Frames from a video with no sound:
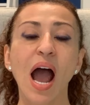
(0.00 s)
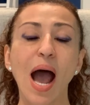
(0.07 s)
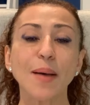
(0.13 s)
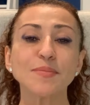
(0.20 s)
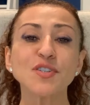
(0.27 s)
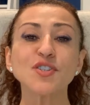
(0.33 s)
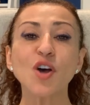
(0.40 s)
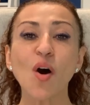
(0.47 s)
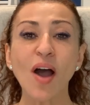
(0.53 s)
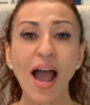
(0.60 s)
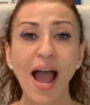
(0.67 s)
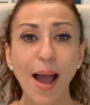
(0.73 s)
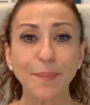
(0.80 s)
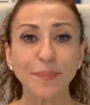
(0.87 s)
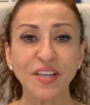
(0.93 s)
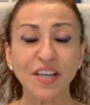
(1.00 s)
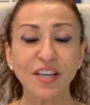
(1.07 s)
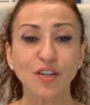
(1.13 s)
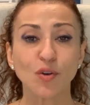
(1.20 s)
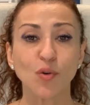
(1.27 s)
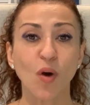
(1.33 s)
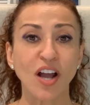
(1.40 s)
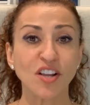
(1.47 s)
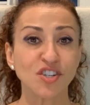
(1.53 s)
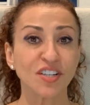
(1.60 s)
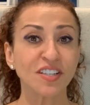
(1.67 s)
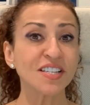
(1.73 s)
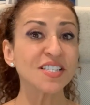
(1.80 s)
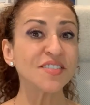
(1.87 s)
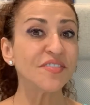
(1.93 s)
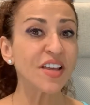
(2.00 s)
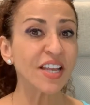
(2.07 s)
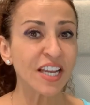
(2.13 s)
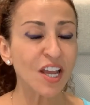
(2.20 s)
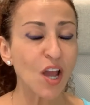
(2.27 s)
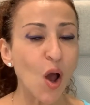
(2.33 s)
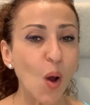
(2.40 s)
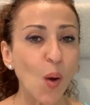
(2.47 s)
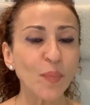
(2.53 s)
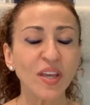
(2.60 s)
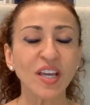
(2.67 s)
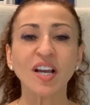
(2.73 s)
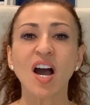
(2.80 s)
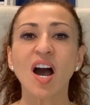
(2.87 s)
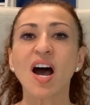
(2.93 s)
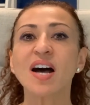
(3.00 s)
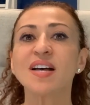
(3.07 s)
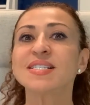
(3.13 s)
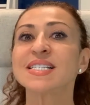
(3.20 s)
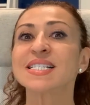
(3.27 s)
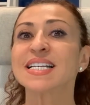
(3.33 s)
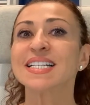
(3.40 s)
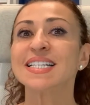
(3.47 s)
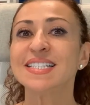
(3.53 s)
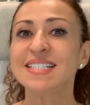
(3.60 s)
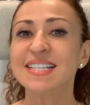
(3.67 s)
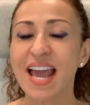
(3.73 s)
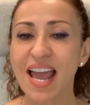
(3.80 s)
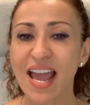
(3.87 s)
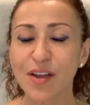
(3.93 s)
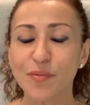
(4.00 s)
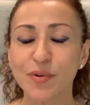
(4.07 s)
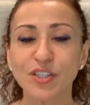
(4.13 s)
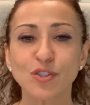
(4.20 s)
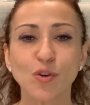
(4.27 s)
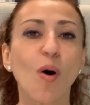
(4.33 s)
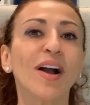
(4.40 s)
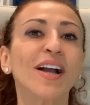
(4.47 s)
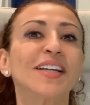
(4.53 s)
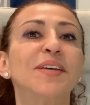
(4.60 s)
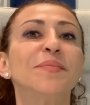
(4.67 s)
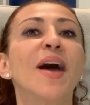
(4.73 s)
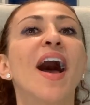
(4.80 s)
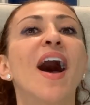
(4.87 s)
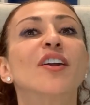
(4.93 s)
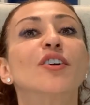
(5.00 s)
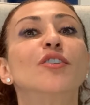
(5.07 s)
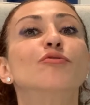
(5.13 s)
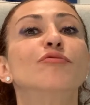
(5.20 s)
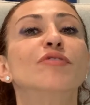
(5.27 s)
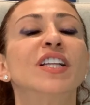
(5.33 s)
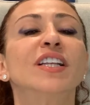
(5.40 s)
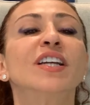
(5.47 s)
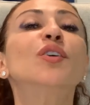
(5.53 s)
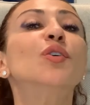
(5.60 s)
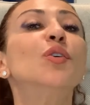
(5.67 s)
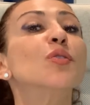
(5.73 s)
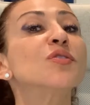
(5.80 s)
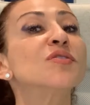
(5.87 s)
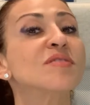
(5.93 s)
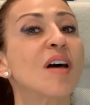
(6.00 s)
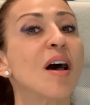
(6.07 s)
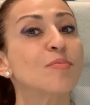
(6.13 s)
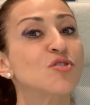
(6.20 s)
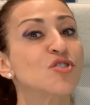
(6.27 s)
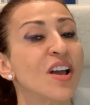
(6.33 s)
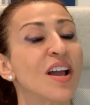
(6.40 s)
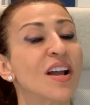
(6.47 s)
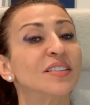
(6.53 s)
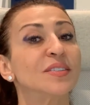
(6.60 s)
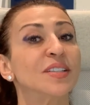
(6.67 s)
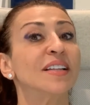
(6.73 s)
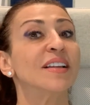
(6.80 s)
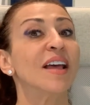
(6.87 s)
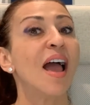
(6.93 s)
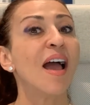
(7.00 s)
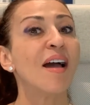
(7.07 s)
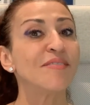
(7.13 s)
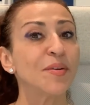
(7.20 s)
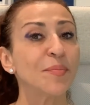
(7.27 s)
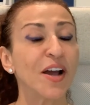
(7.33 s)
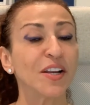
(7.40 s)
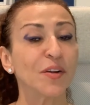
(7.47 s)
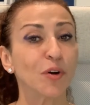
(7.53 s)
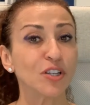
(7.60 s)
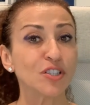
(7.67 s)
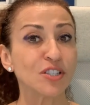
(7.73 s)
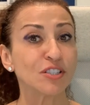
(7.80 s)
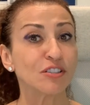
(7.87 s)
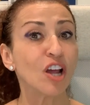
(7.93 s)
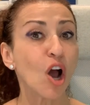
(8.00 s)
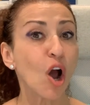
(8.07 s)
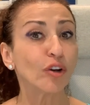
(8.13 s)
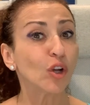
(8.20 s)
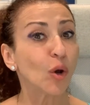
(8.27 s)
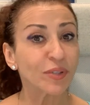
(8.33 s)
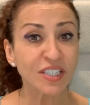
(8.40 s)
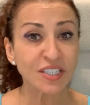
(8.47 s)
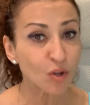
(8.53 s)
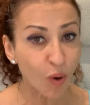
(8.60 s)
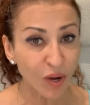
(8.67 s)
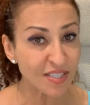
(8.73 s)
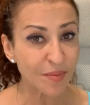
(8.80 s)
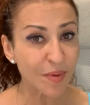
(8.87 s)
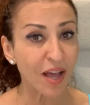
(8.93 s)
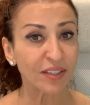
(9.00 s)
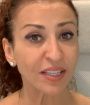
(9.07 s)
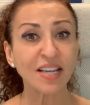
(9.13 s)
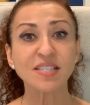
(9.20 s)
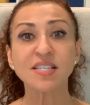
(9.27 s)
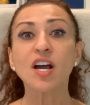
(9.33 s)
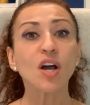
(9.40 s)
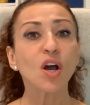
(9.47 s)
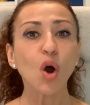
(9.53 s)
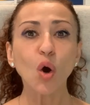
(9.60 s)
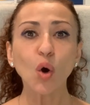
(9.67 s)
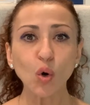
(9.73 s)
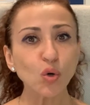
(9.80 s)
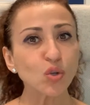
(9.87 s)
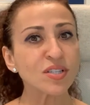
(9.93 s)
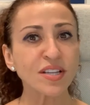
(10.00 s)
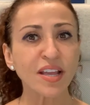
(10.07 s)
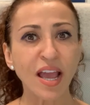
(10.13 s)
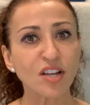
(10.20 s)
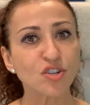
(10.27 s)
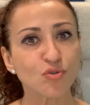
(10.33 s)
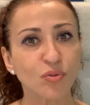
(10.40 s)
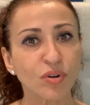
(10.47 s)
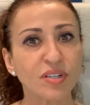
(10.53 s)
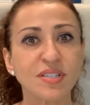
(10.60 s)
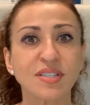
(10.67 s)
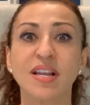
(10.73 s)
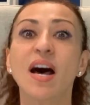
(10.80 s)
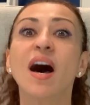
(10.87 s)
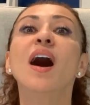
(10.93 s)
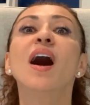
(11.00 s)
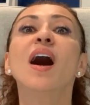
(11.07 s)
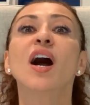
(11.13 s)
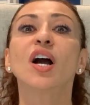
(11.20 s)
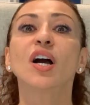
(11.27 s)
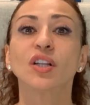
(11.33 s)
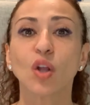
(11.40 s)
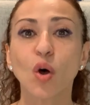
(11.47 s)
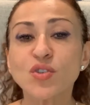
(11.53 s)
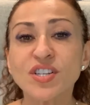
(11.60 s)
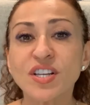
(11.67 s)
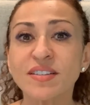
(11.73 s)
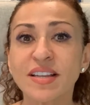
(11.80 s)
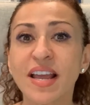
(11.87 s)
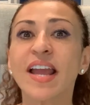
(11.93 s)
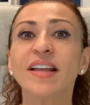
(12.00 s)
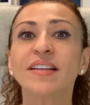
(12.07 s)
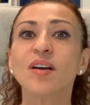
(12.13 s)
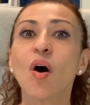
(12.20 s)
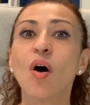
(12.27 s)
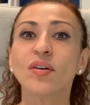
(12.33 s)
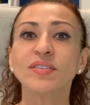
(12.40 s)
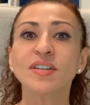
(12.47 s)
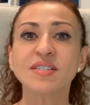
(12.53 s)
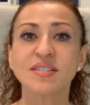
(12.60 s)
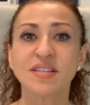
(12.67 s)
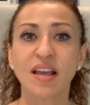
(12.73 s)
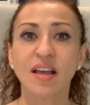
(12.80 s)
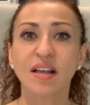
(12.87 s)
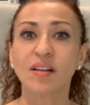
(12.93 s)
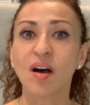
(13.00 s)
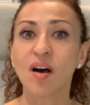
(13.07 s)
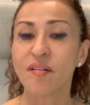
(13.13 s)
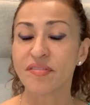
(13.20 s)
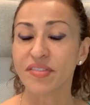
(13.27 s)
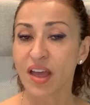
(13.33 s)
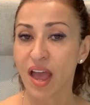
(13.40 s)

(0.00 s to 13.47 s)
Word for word: I'm so happy you're watching this video because today we're talking about a really cool subject that everybody wants to know and nobody talks about, is who schedules the closing date on the sale of the